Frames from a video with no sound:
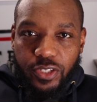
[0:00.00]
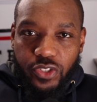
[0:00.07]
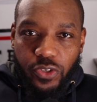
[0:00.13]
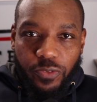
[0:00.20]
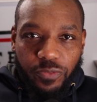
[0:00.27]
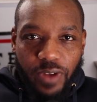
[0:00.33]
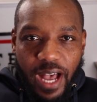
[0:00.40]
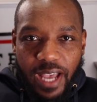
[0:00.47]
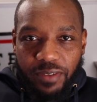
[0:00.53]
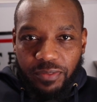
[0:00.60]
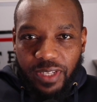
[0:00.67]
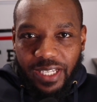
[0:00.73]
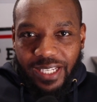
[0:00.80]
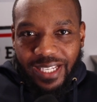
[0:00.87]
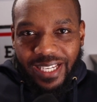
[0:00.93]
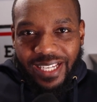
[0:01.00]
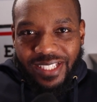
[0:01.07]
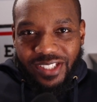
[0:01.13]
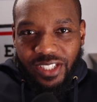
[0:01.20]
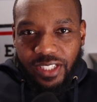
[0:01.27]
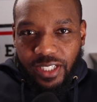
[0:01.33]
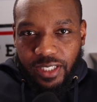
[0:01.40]
Surviving
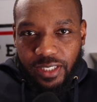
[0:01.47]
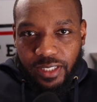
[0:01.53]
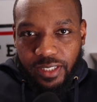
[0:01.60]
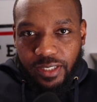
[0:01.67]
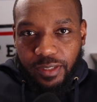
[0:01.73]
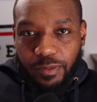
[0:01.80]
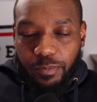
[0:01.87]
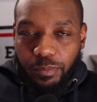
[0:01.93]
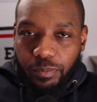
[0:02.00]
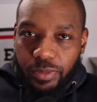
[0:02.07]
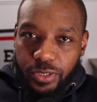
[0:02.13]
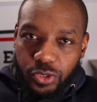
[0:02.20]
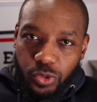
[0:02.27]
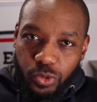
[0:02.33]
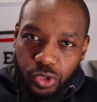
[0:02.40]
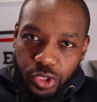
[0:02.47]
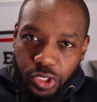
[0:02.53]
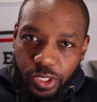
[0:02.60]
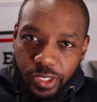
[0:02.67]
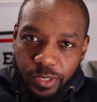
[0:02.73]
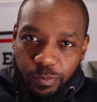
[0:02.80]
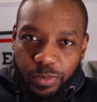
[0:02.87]
is good, but you
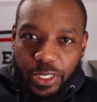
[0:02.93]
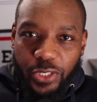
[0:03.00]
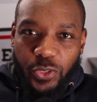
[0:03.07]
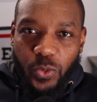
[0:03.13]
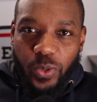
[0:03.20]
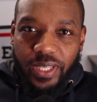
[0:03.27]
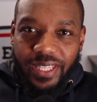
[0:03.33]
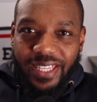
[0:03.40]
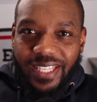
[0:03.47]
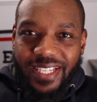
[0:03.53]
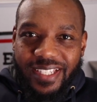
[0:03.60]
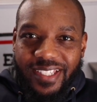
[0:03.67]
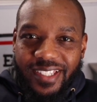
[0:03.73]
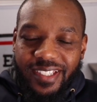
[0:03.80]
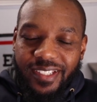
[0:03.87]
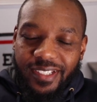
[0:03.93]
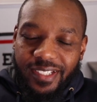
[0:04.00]
should be doing this